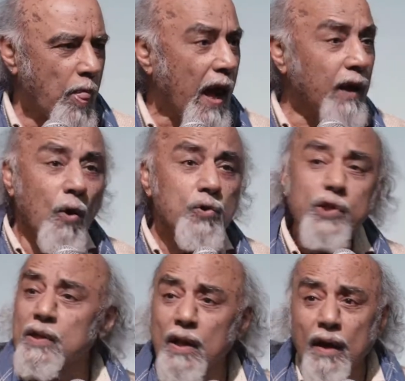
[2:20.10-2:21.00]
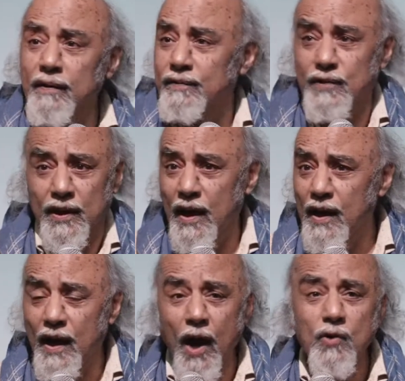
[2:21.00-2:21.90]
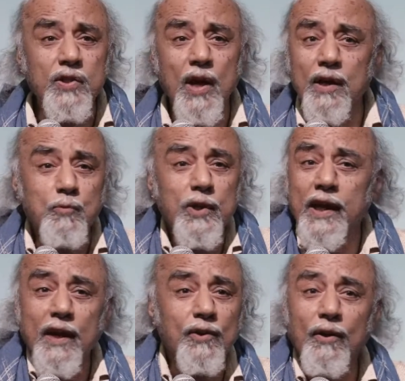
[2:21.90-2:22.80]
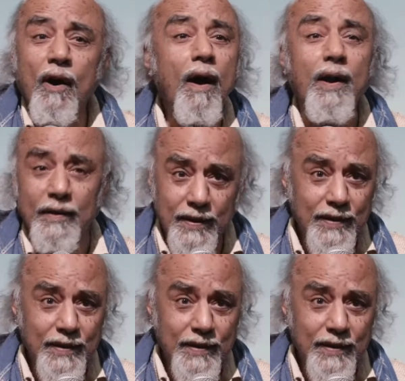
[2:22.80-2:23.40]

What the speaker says: And ocean loved how sun would get her hot.